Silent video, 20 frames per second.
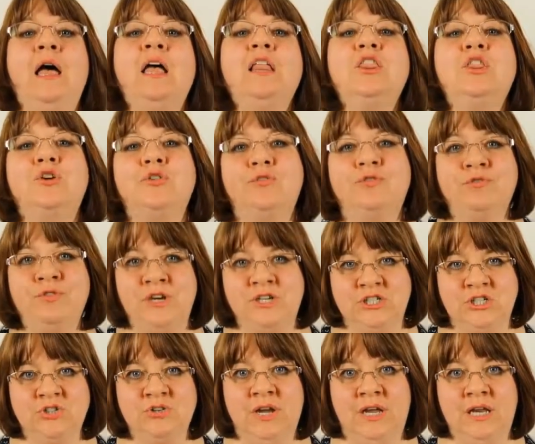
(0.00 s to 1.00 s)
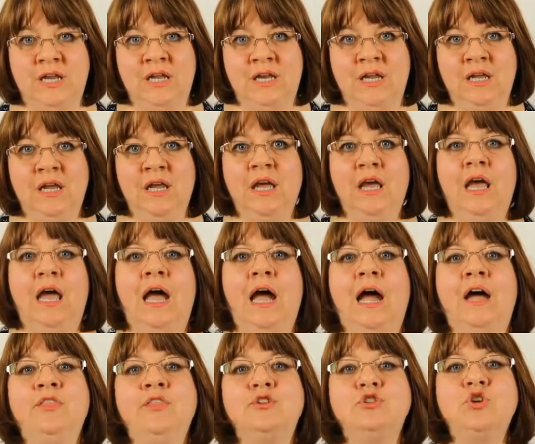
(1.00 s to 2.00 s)
They're frustrated
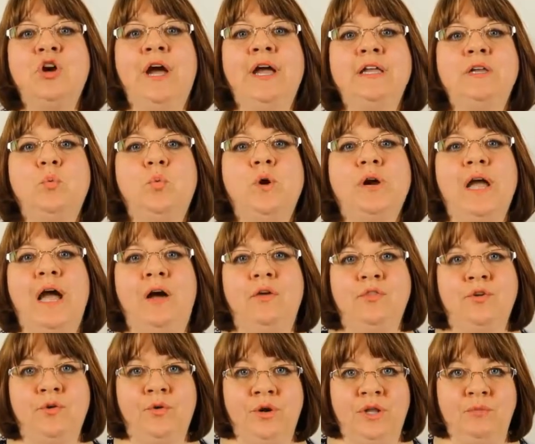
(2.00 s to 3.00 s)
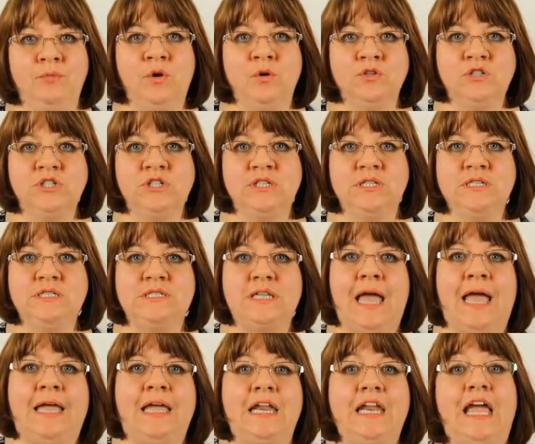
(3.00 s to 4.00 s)
and they're trying to work out their own emotions,
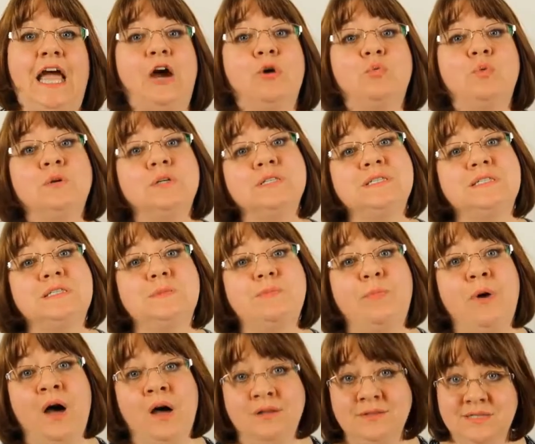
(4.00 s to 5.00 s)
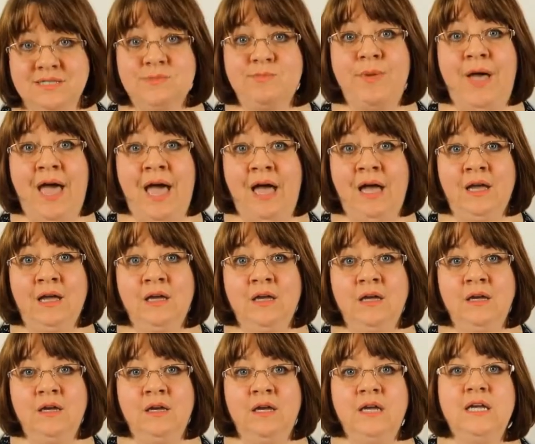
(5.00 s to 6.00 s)
and getting a response back
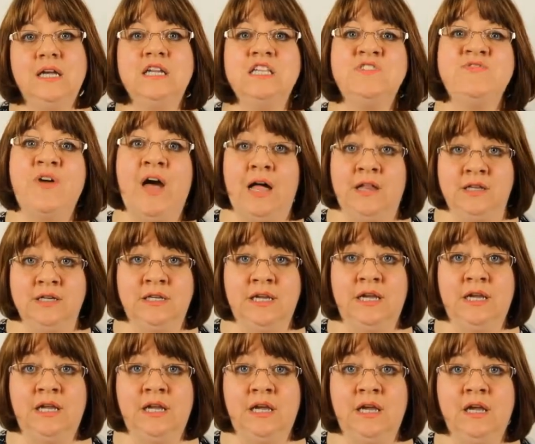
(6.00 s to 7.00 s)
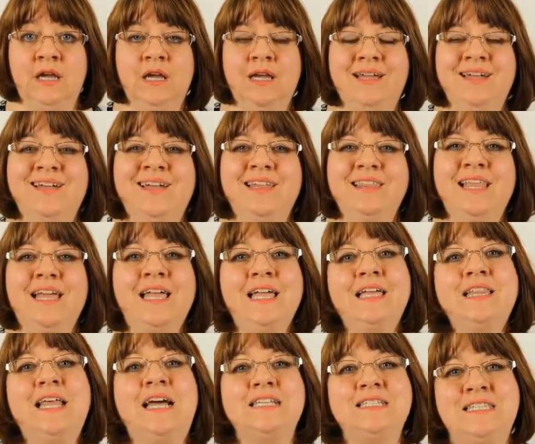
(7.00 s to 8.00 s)
is validating. They can get
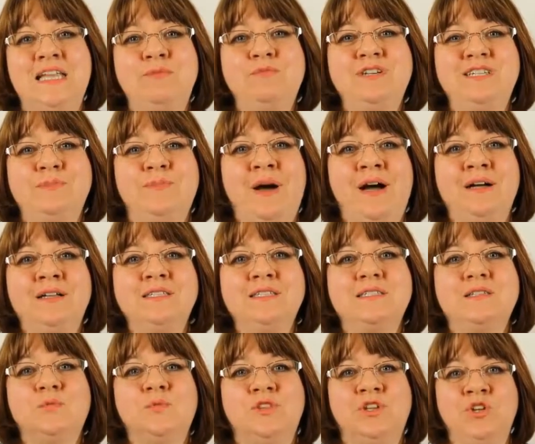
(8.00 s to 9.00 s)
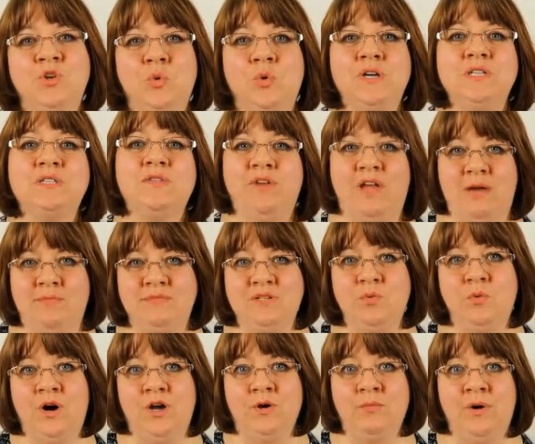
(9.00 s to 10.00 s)
that same response with the noise of an empty
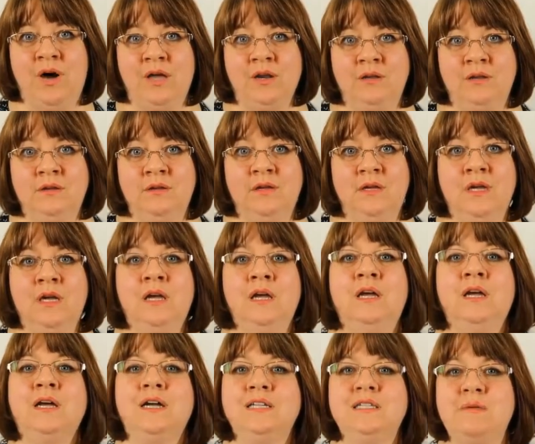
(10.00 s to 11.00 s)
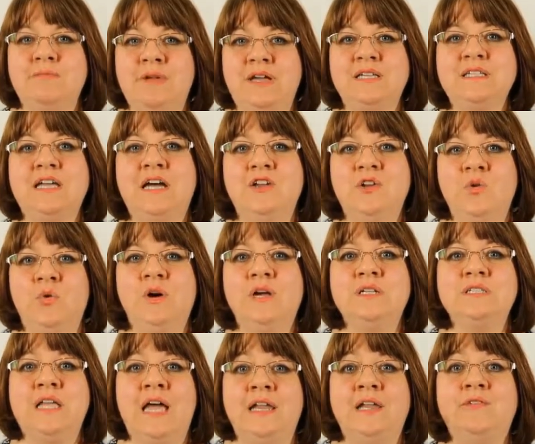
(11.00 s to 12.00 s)
water bottle because it makes that noise
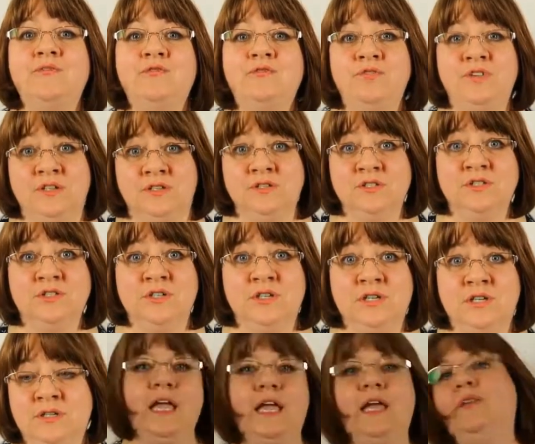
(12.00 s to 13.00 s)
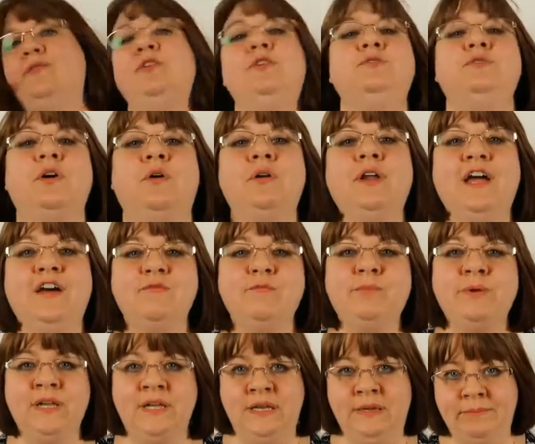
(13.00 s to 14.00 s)
and it feels good. If you don't have
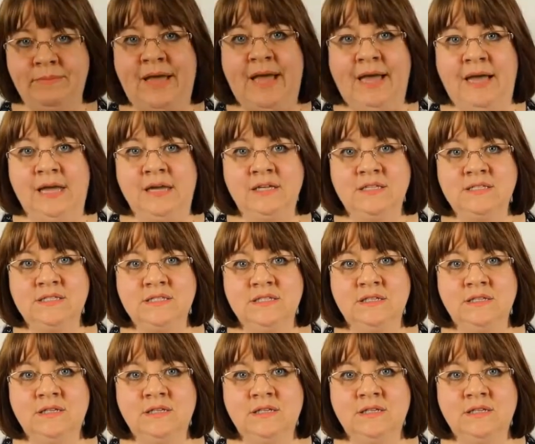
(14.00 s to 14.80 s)
bean bags,